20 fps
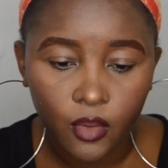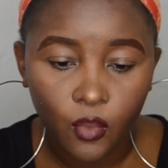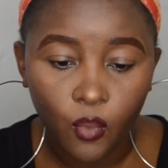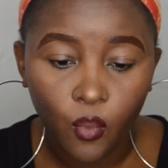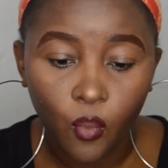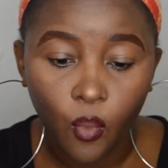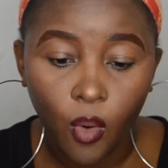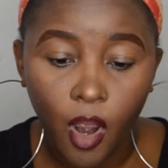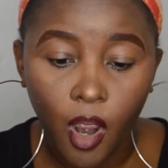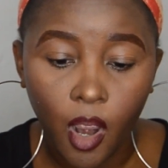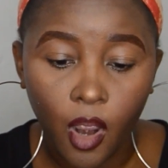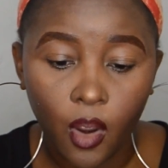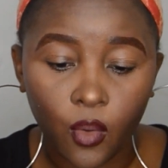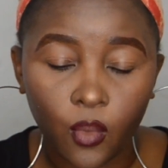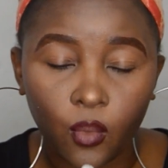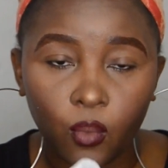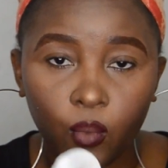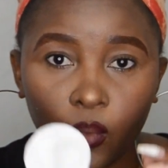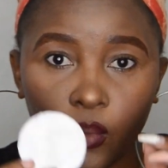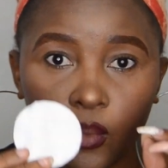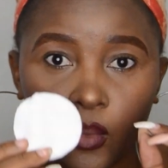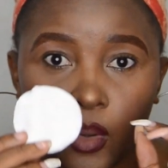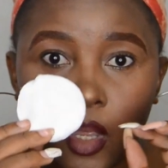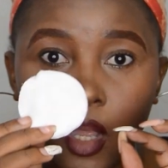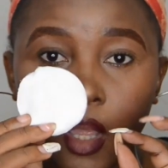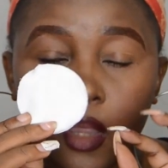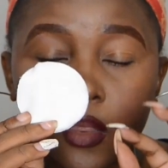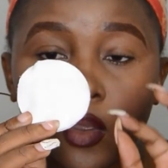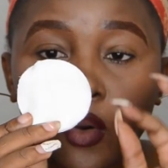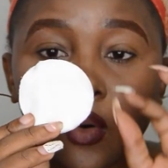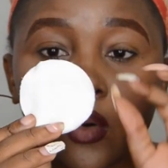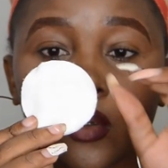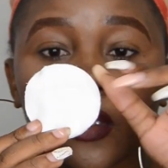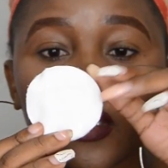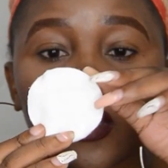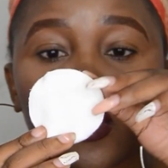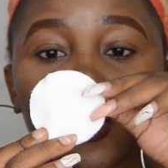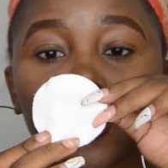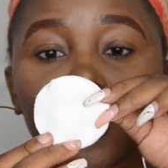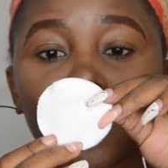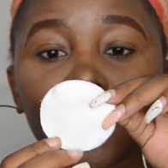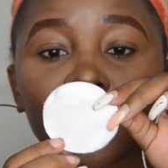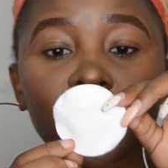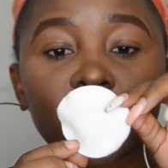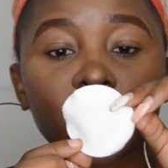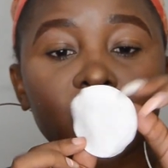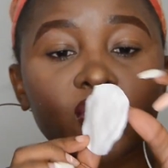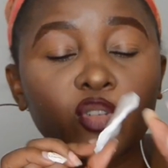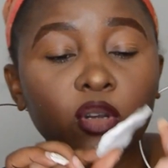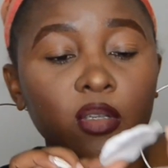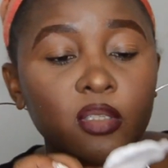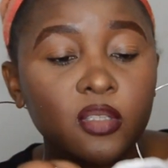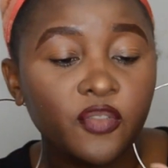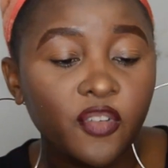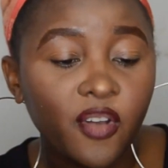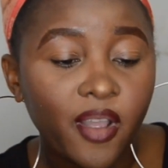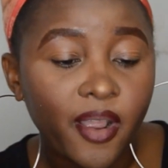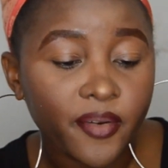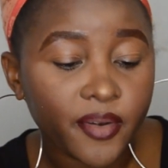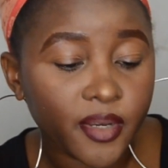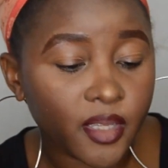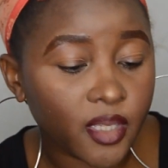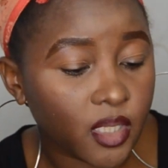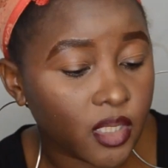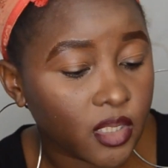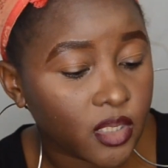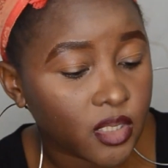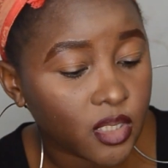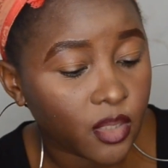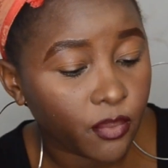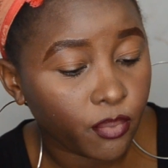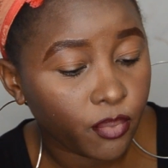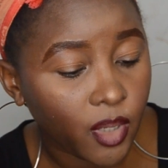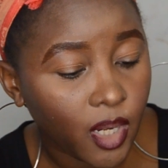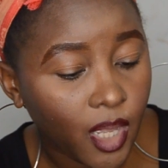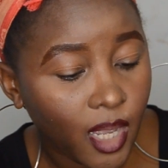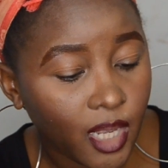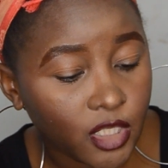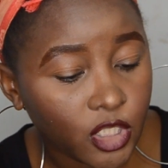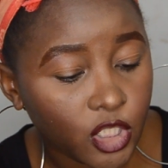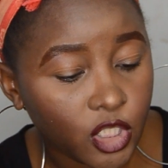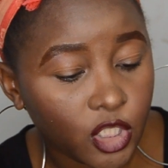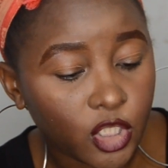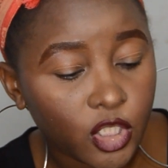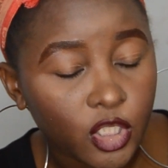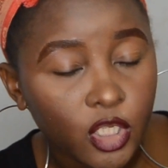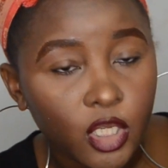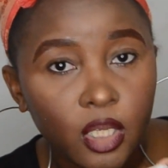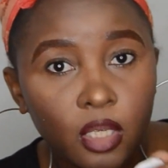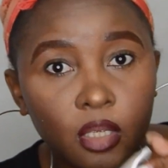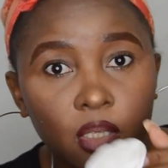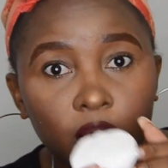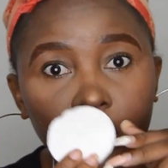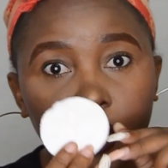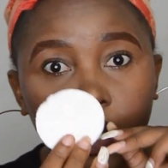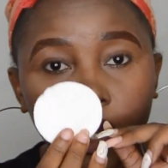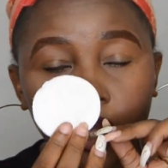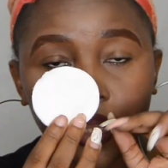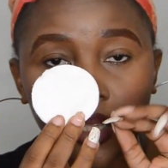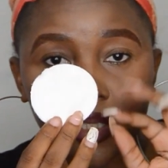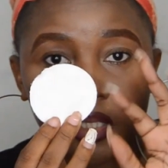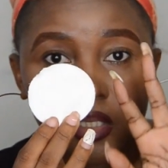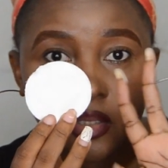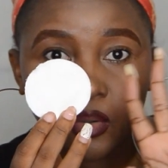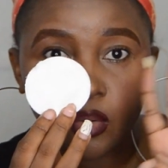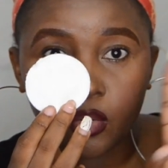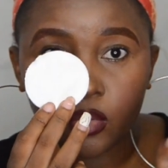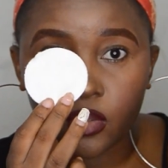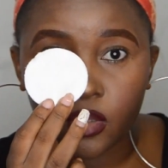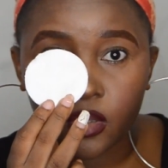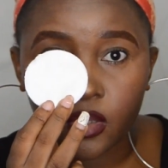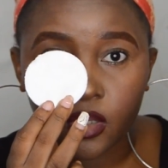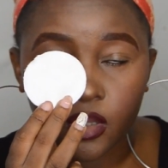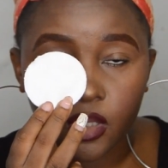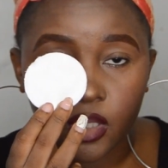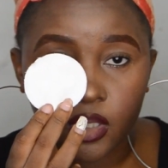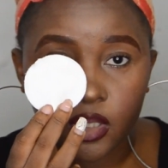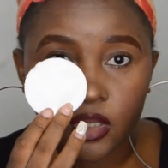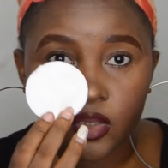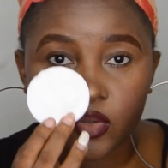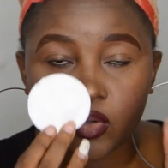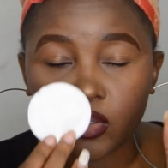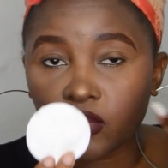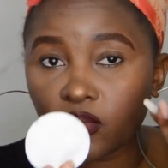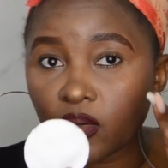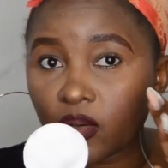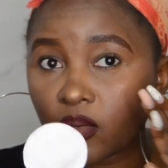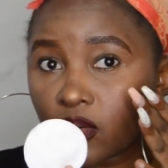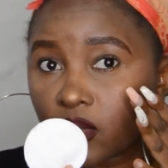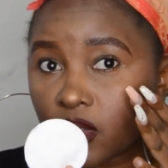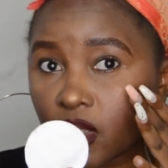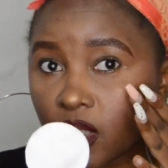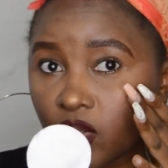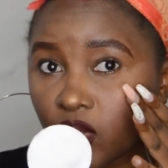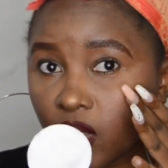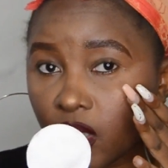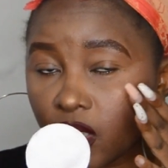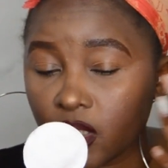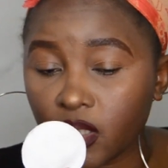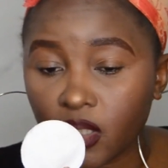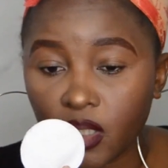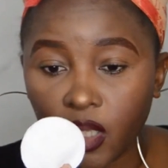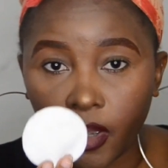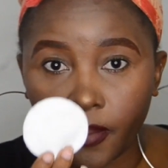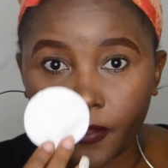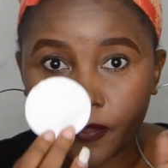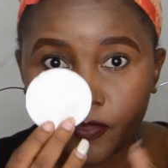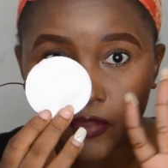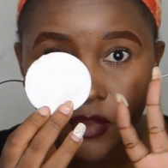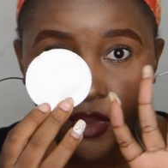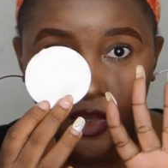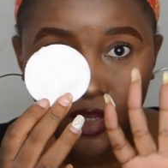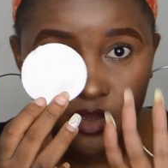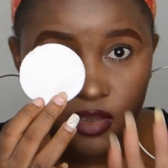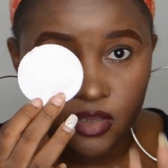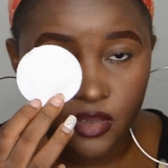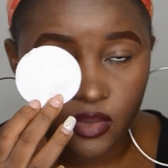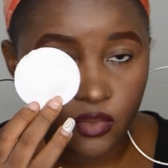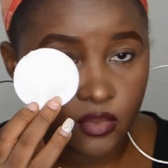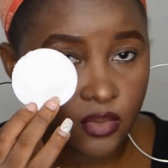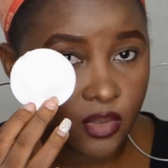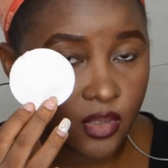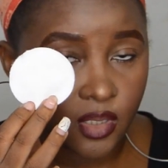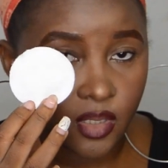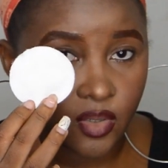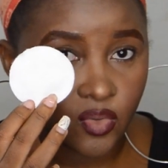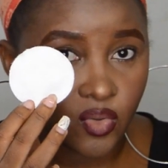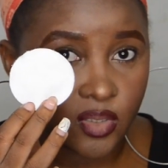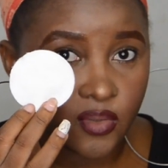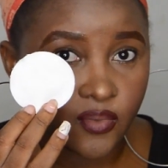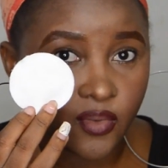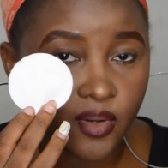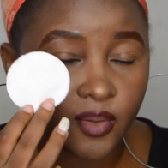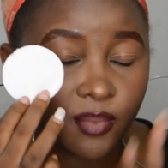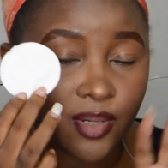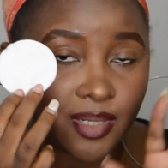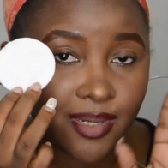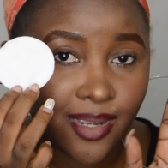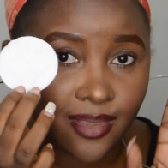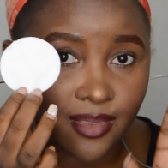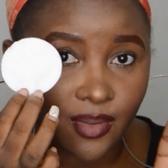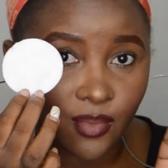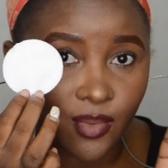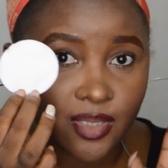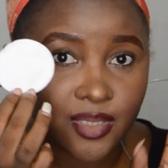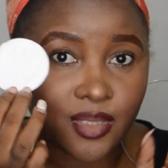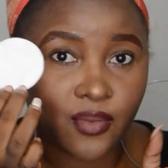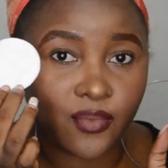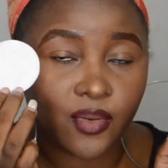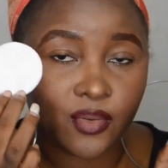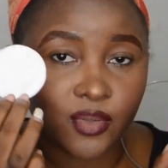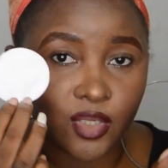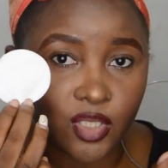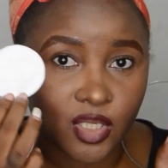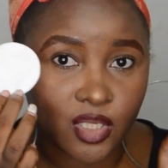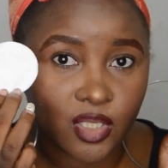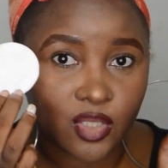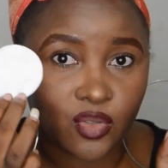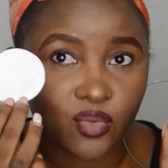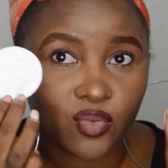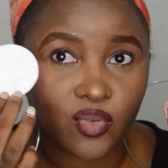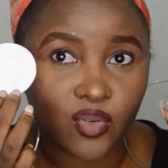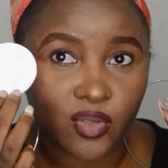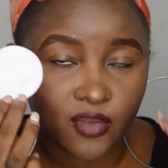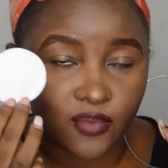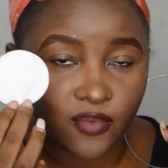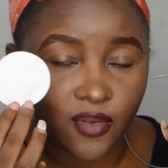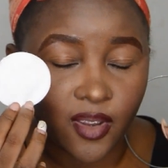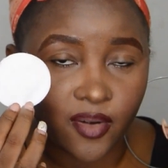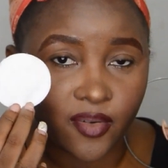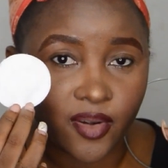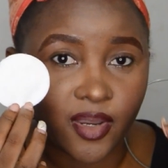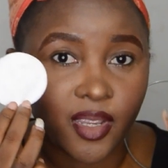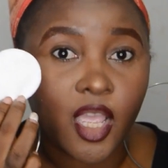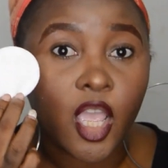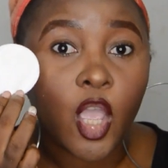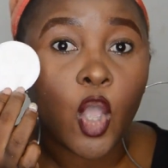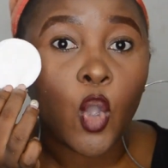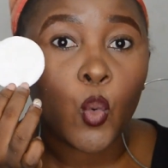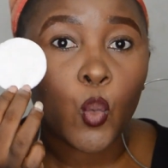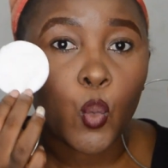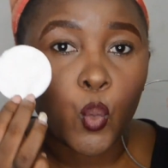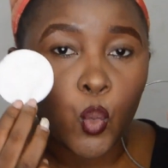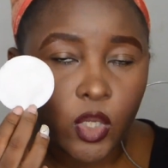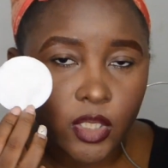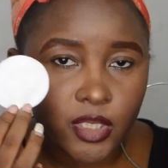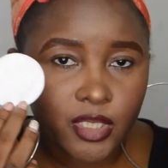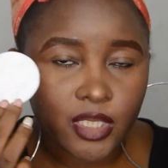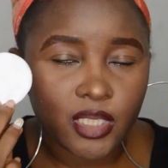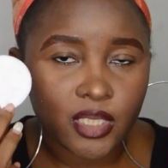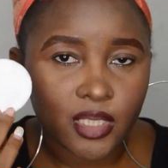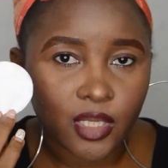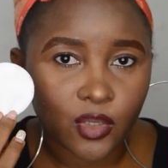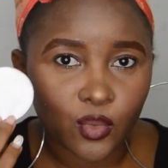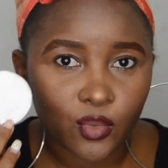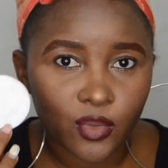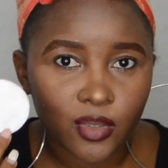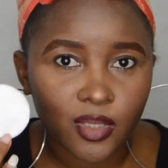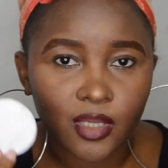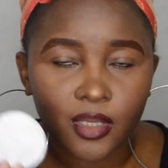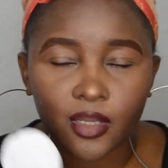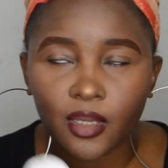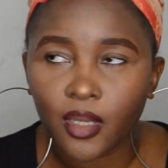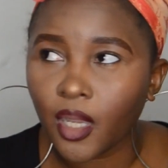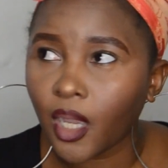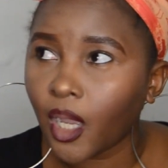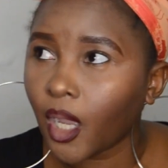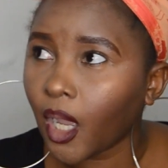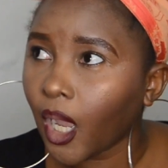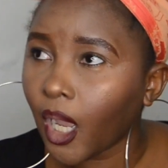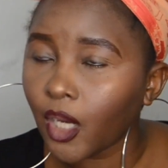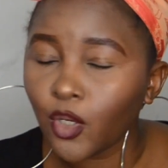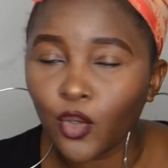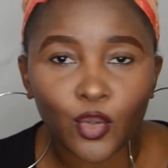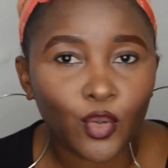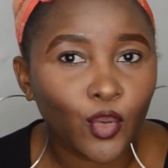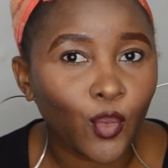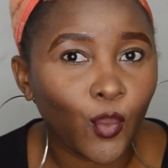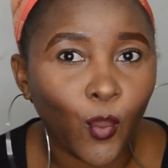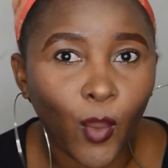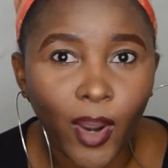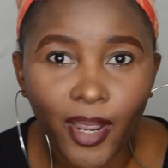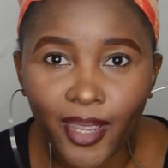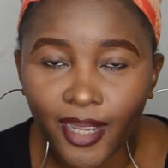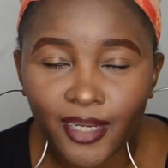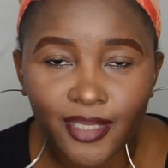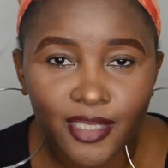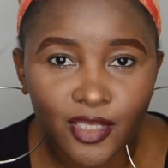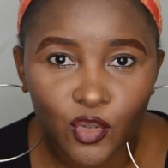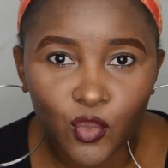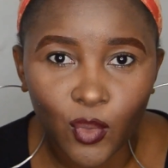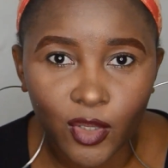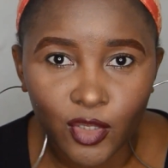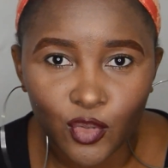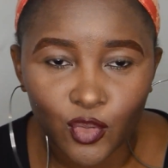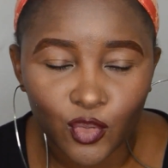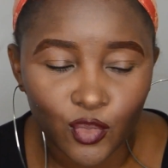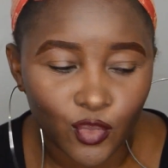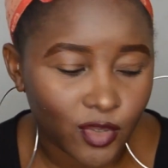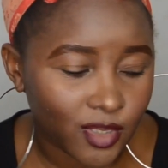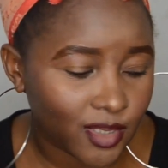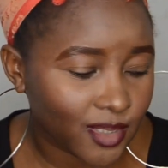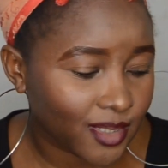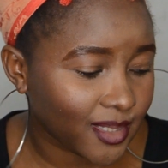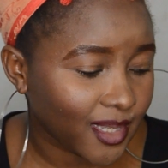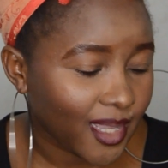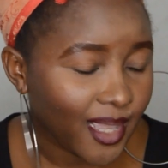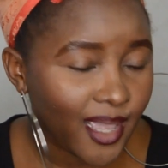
Wow. The only thing that is transferring is the blush. Yeah, that's the only thing that is transferring because I tried here. That's the only thing transferring, but otherwise the foundation is not transferring, which is a good thing. I don't know why I didn't want to do this.